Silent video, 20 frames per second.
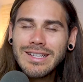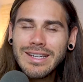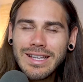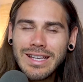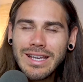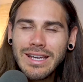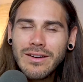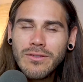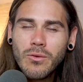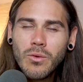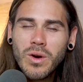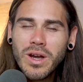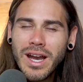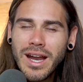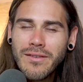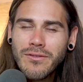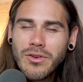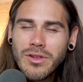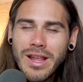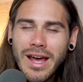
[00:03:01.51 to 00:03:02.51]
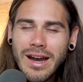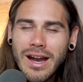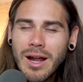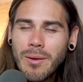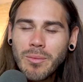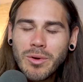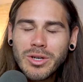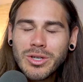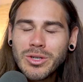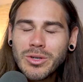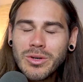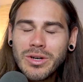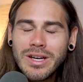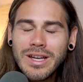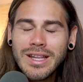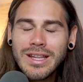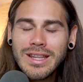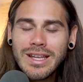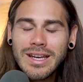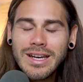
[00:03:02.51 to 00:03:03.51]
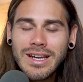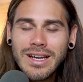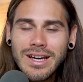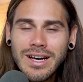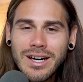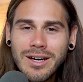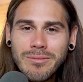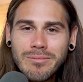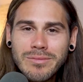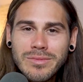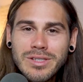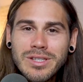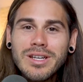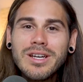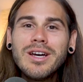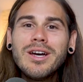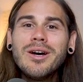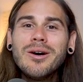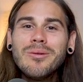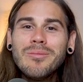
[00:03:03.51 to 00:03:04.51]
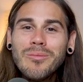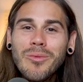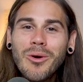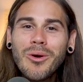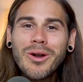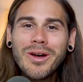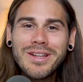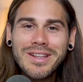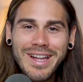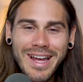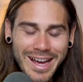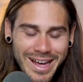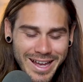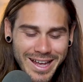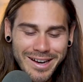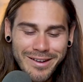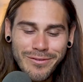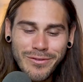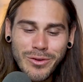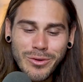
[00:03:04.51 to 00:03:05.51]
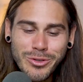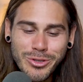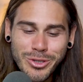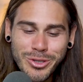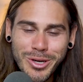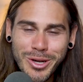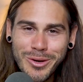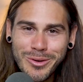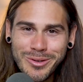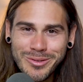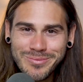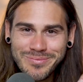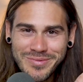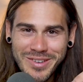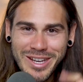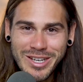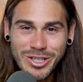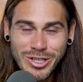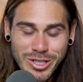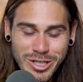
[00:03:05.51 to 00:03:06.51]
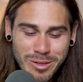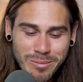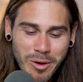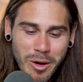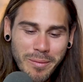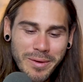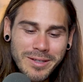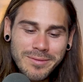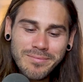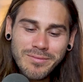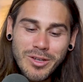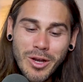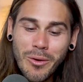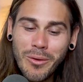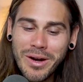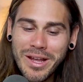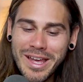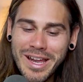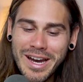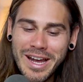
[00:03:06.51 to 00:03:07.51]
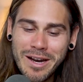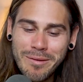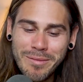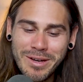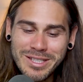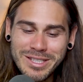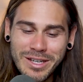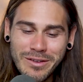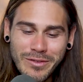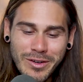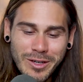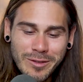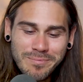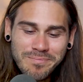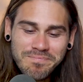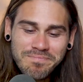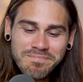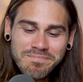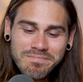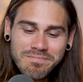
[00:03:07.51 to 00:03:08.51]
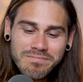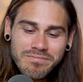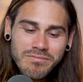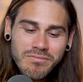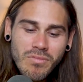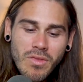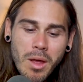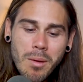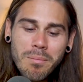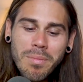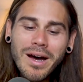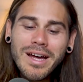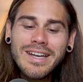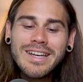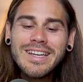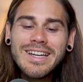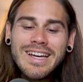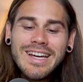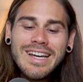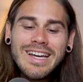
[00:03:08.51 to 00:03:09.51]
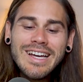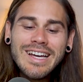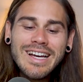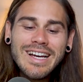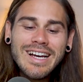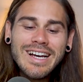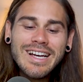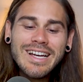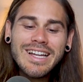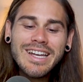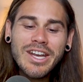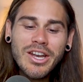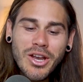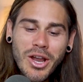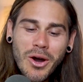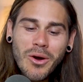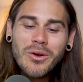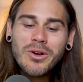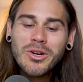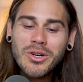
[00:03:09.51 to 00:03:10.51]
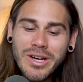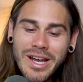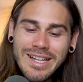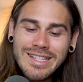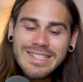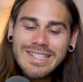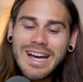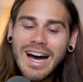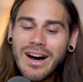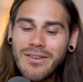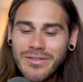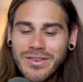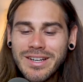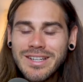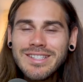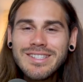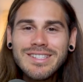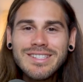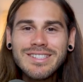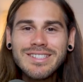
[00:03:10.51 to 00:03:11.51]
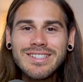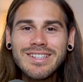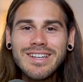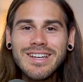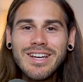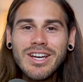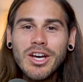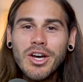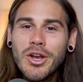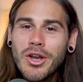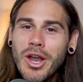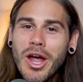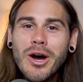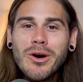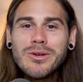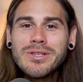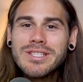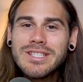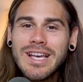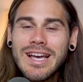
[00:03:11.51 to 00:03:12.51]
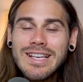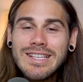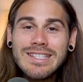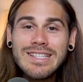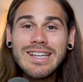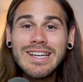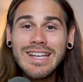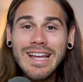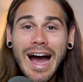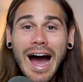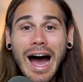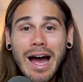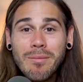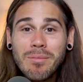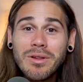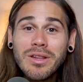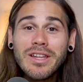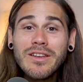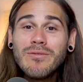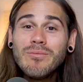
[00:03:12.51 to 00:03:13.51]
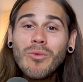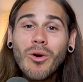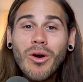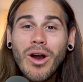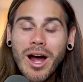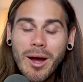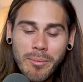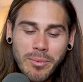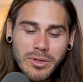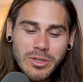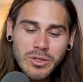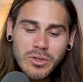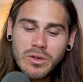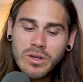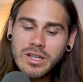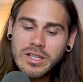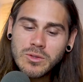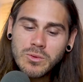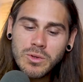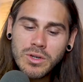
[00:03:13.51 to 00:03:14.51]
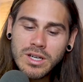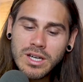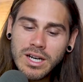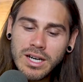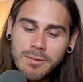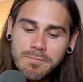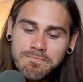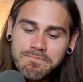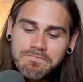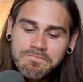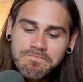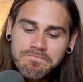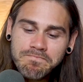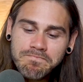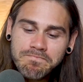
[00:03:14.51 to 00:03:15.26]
to give whenever that opportunity then comes. More on that at a future note in just a moment. Don't want to get ahead of myself here. But no creates confidence. No says that I believe more opportunities will come.